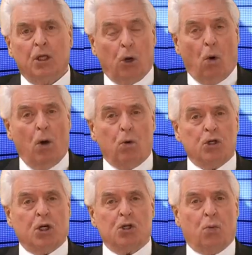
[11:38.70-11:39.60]
And what
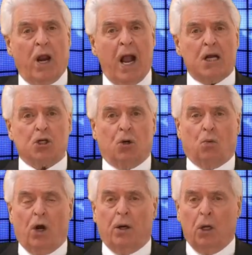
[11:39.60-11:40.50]
was his
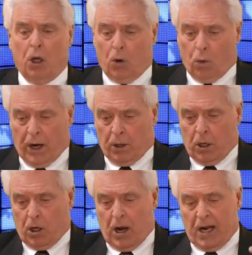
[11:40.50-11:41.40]
reaction when when
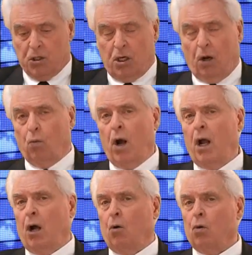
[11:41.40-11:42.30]
God said,
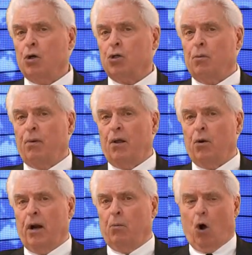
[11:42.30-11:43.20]
"Well, where's your
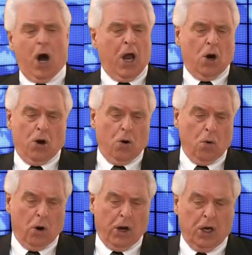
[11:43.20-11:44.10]
brother Abel? I don't know
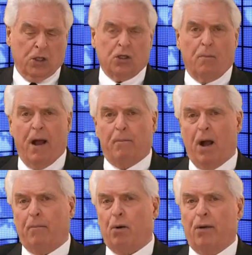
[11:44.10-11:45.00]
where he is. Am I
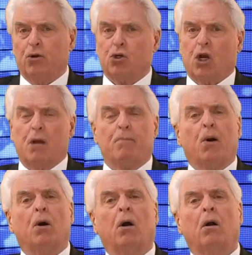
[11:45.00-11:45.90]
my brother's
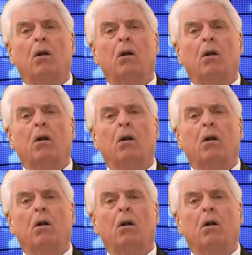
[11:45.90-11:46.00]
keeper?"